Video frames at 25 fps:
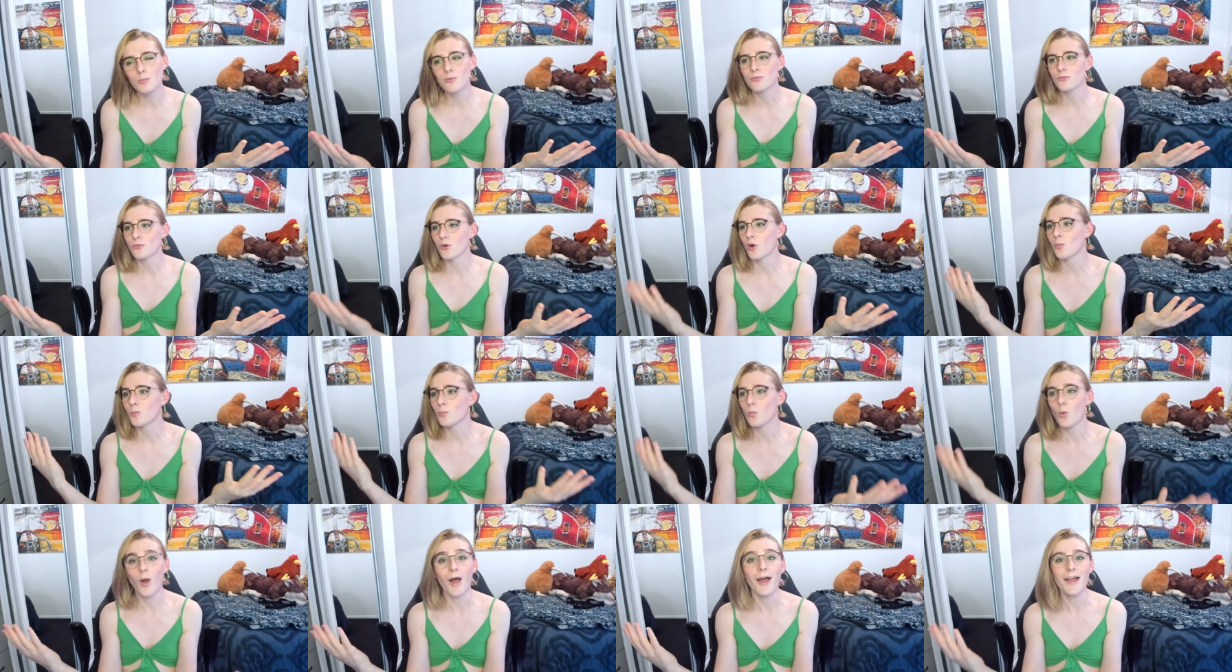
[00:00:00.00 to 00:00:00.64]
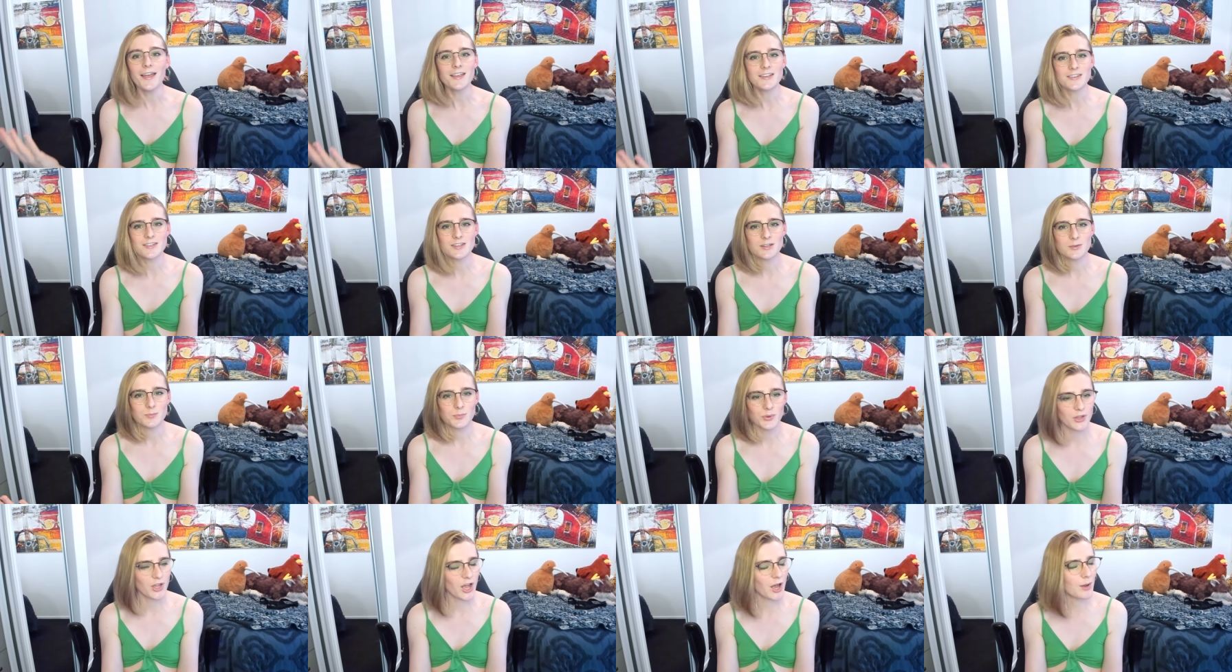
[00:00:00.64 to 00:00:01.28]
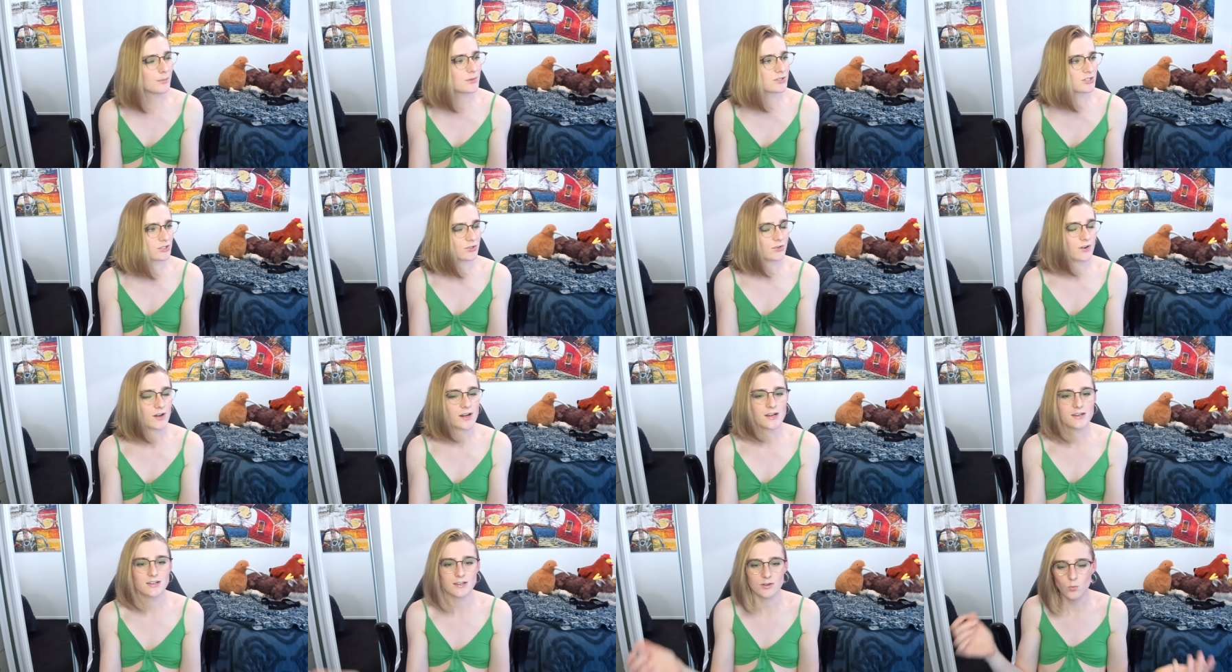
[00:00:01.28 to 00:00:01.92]
from? Why has it become a
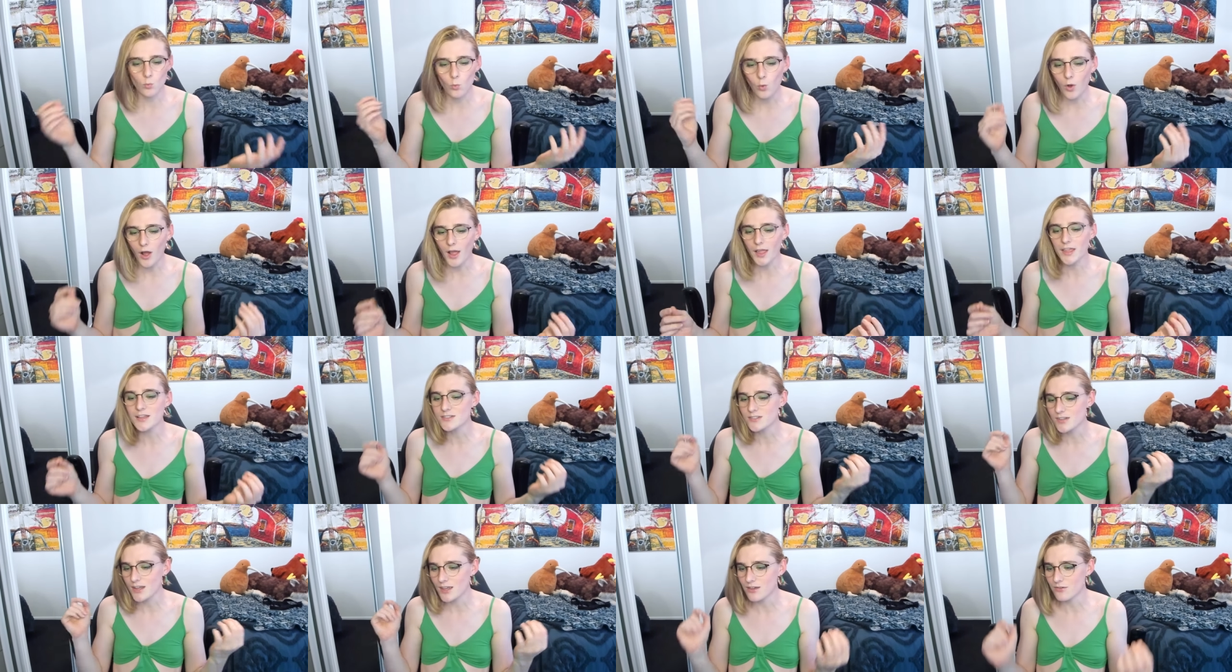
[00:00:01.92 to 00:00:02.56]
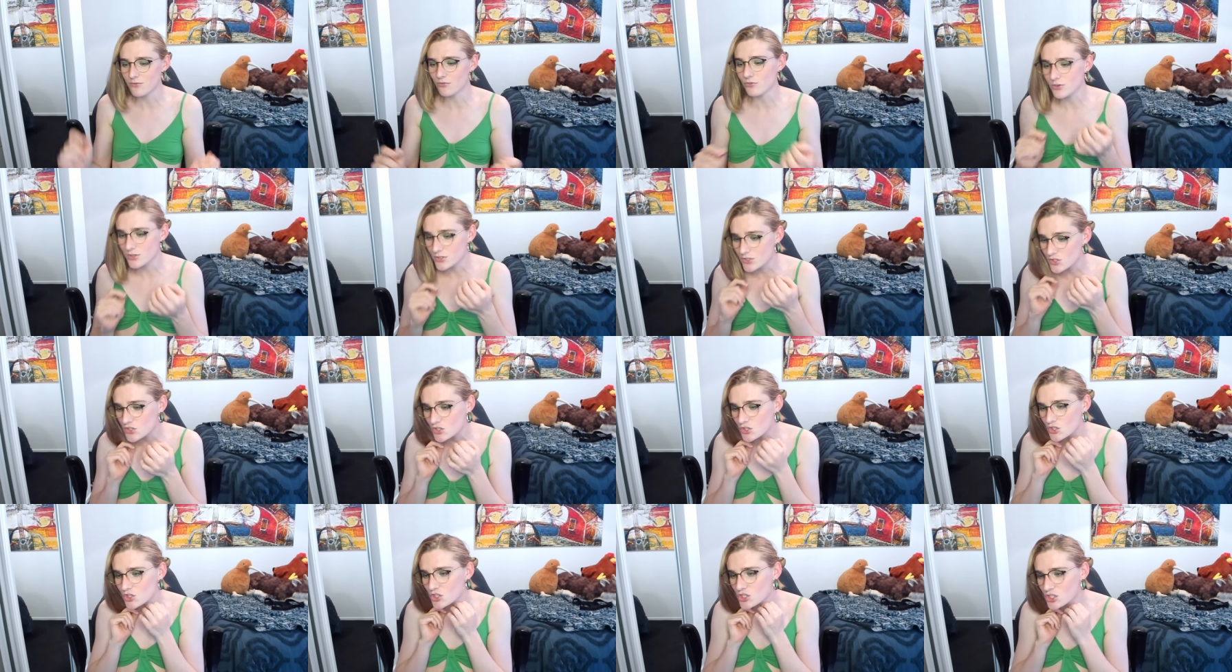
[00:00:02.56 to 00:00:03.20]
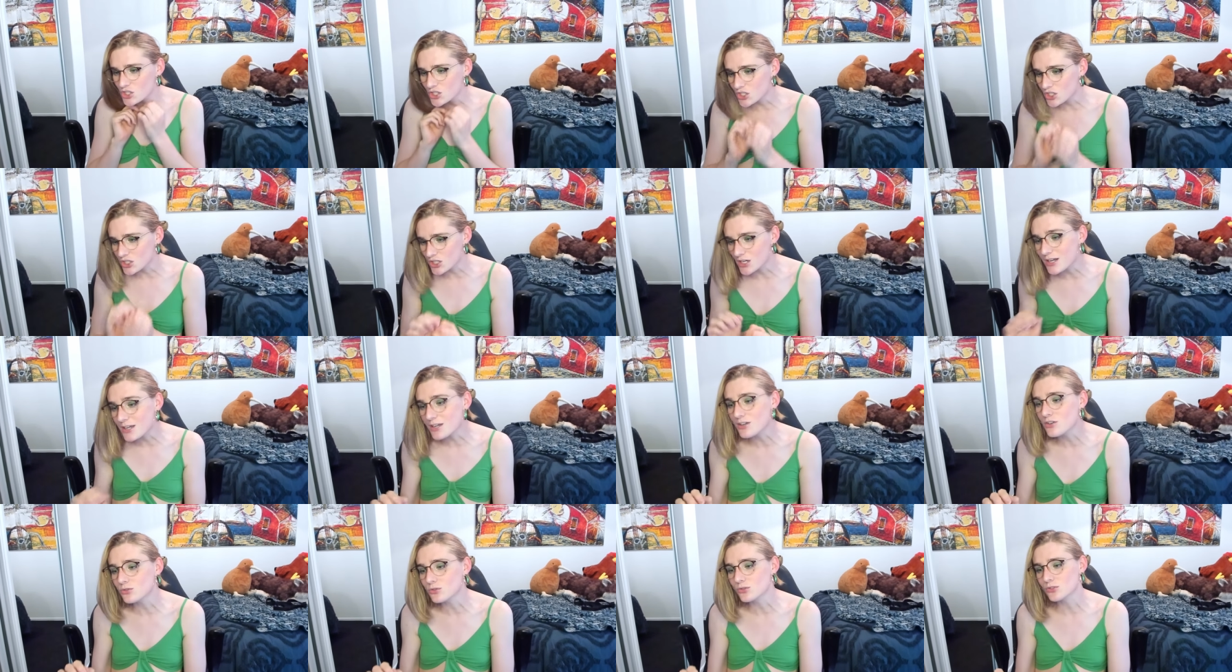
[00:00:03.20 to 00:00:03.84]
trend? And why is every
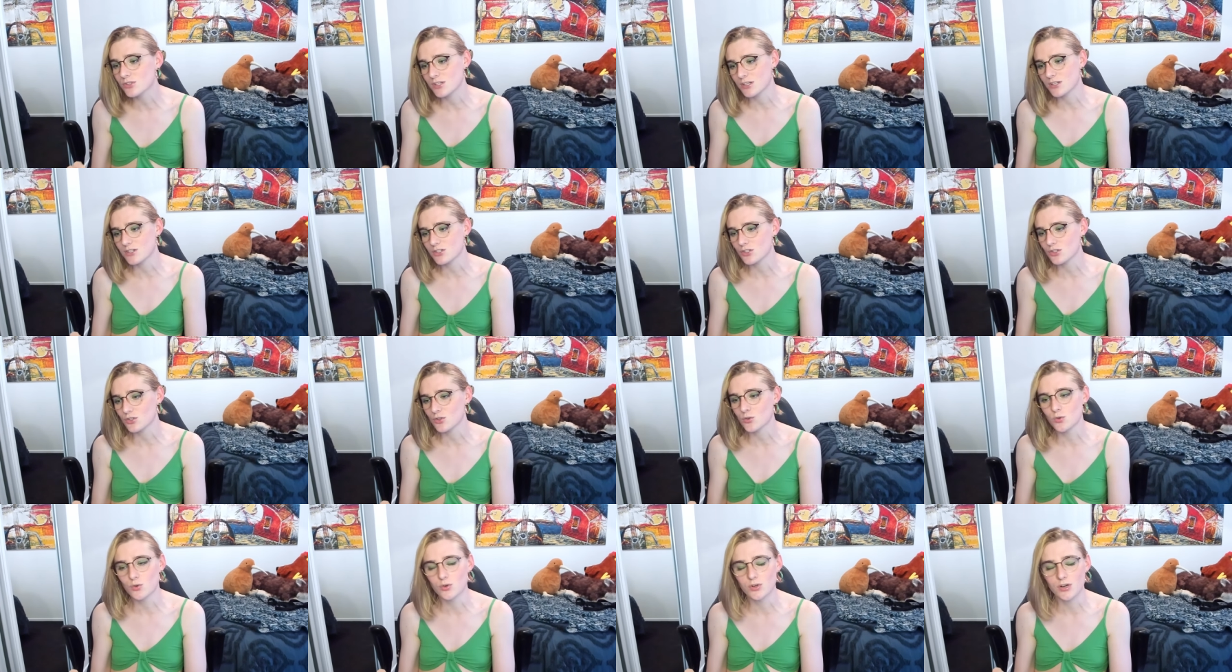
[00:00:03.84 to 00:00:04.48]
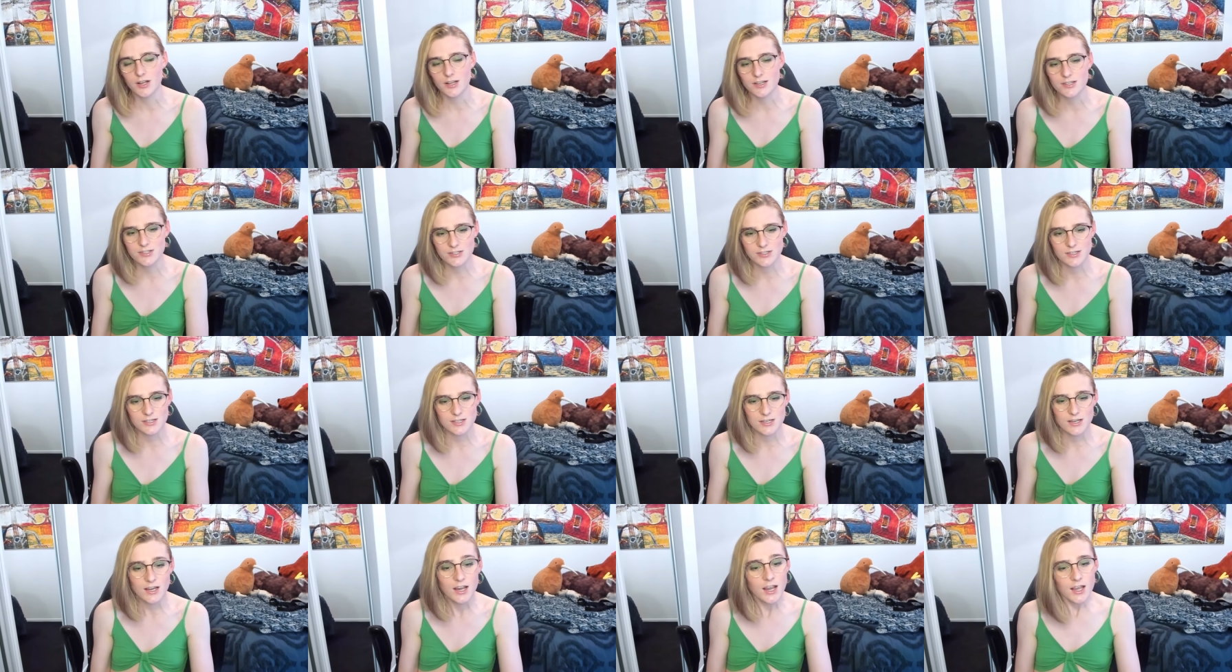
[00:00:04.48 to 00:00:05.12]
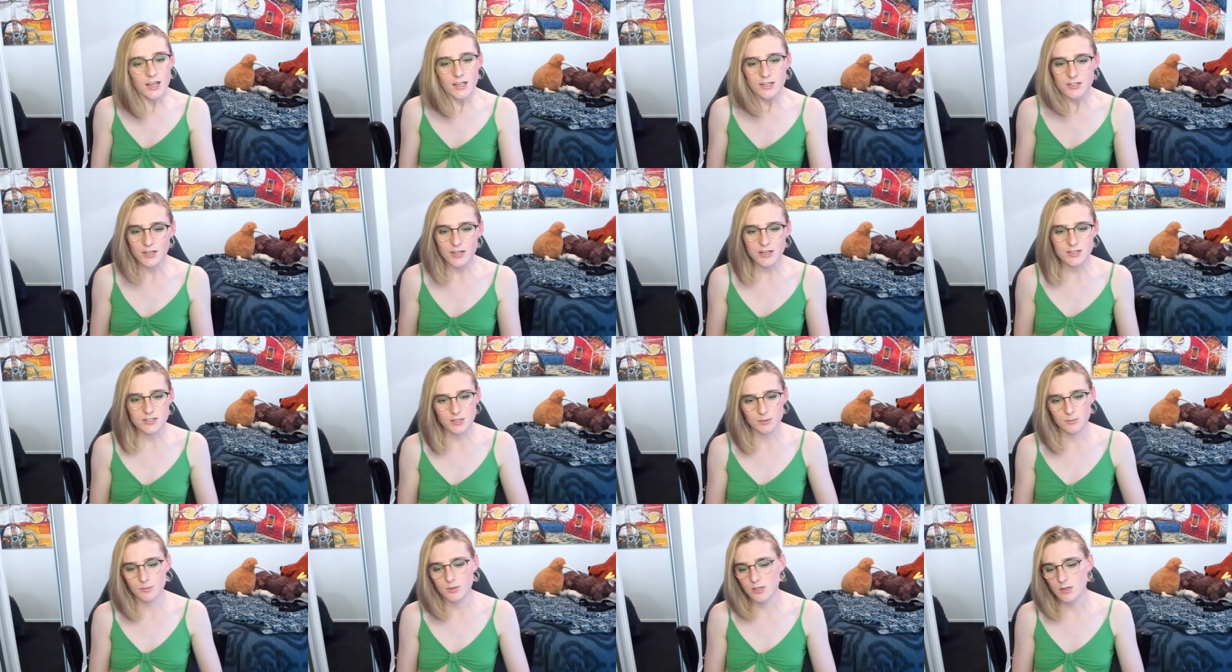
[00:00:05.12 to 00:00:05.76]
single Discord I see saying
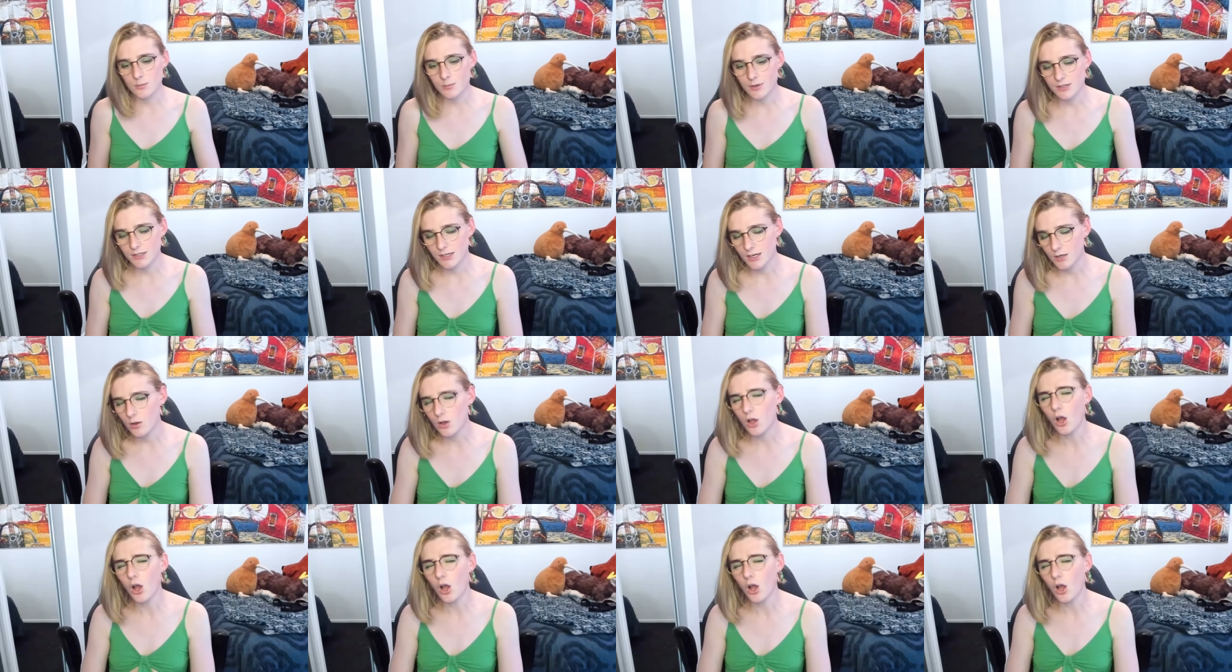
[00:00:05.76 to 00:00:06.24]
something about how,